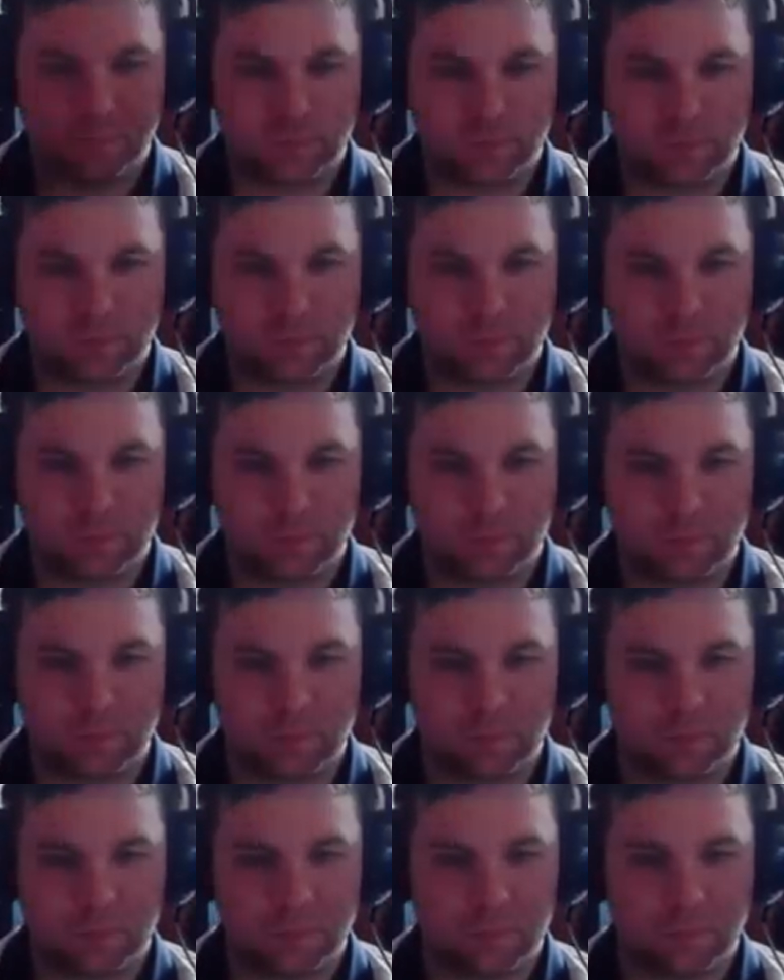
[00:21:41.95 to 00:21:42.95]

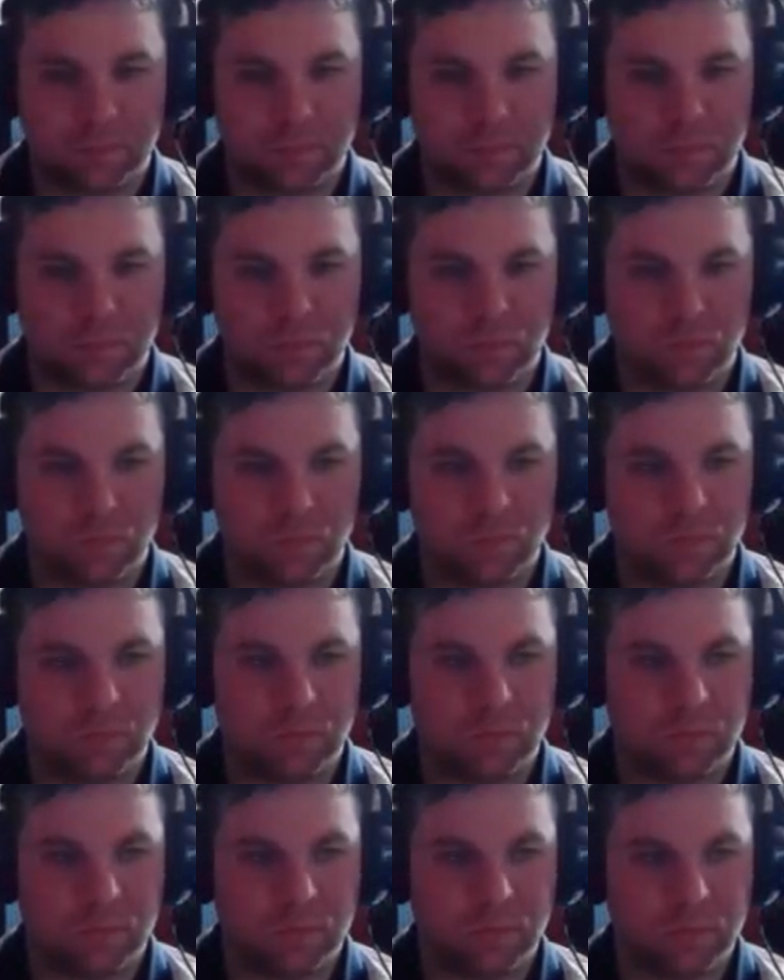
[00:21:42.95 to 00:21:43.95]

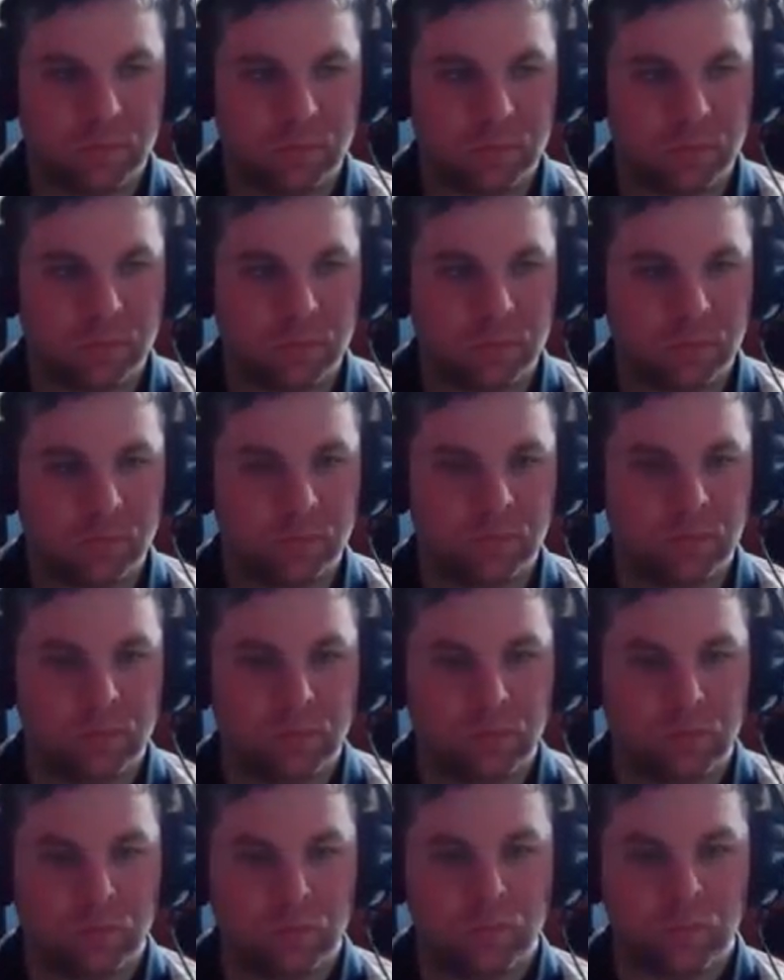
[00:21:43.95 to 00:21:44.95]

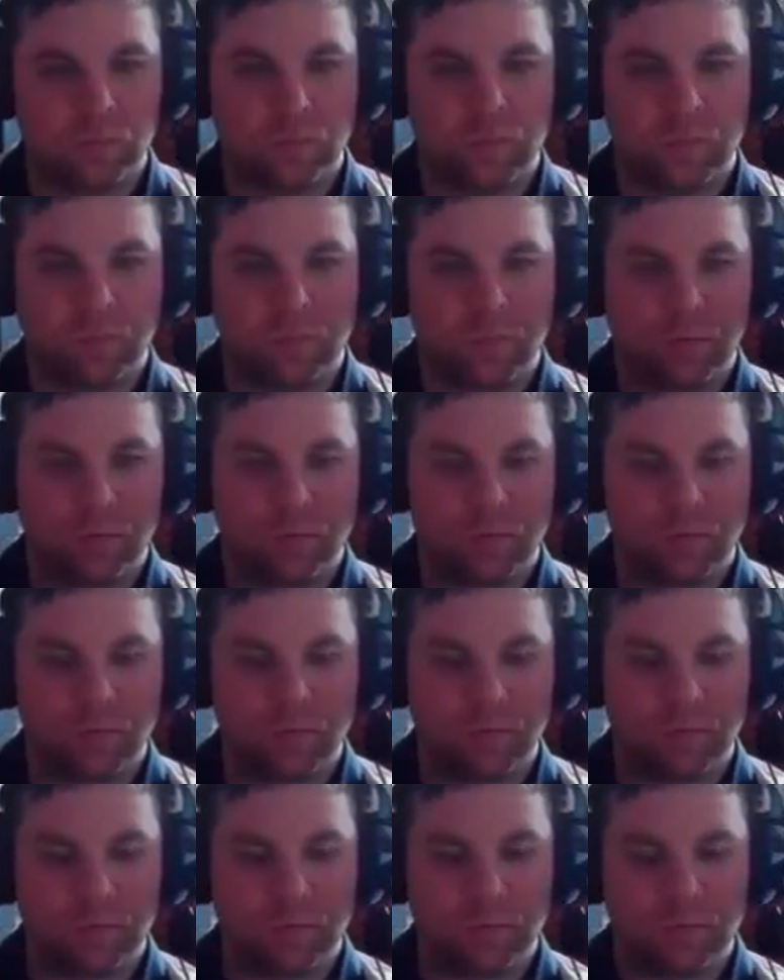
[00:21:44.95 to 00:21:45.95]

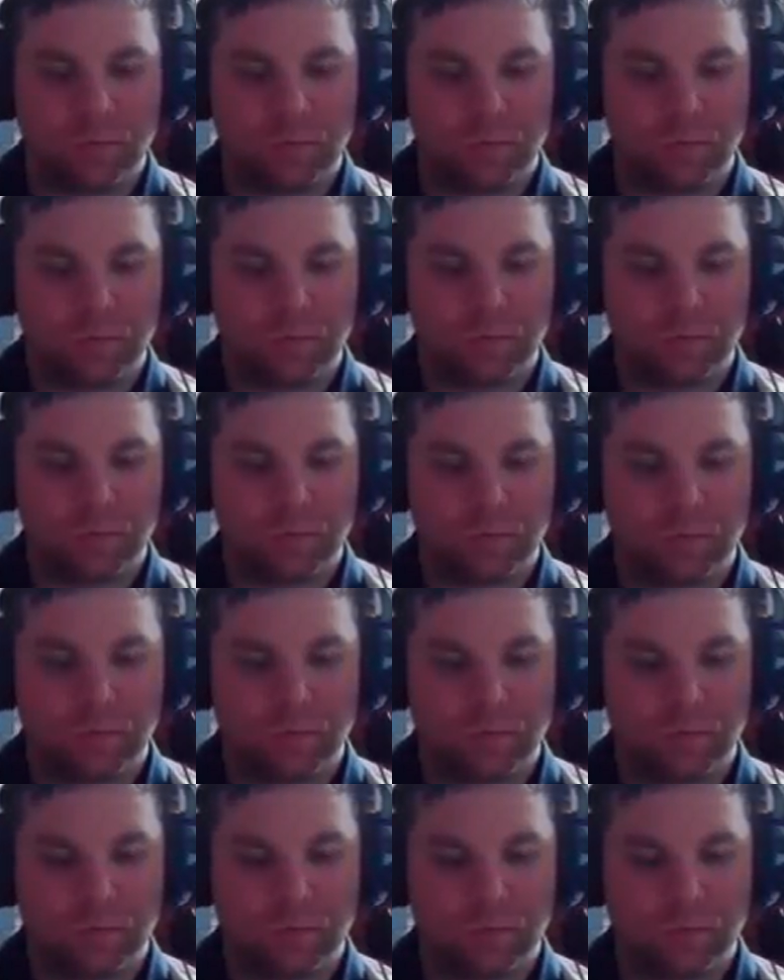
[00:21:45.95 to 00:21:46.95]

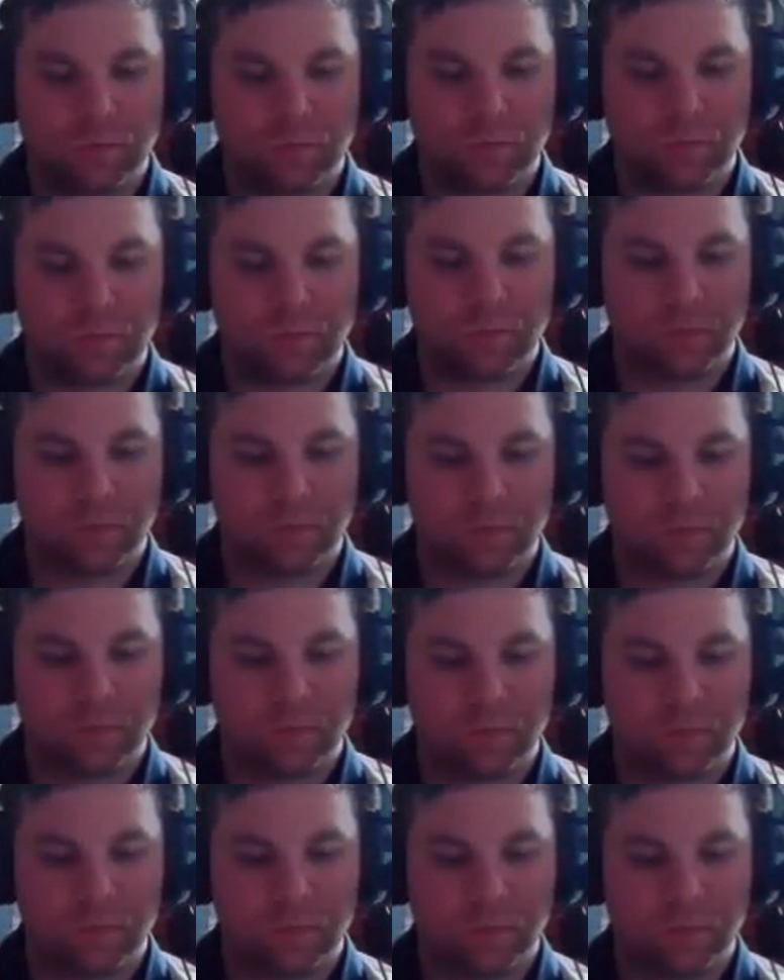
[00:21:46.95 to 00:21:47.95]

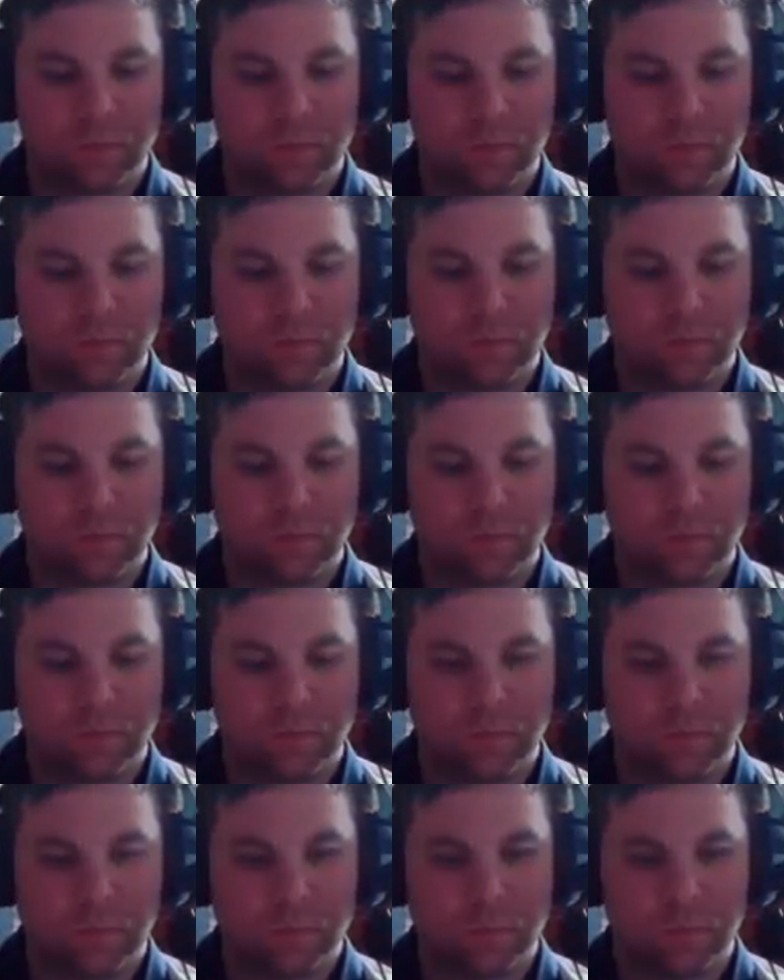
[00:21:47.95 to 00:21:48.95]

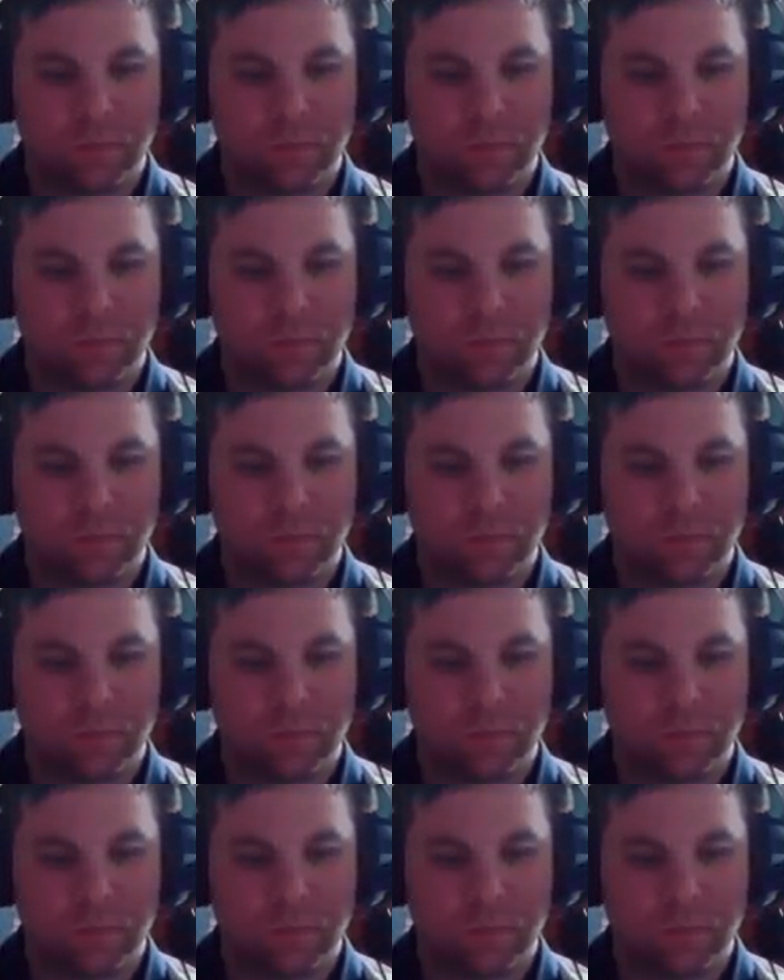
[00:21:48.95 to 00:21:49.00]
Nothing is said.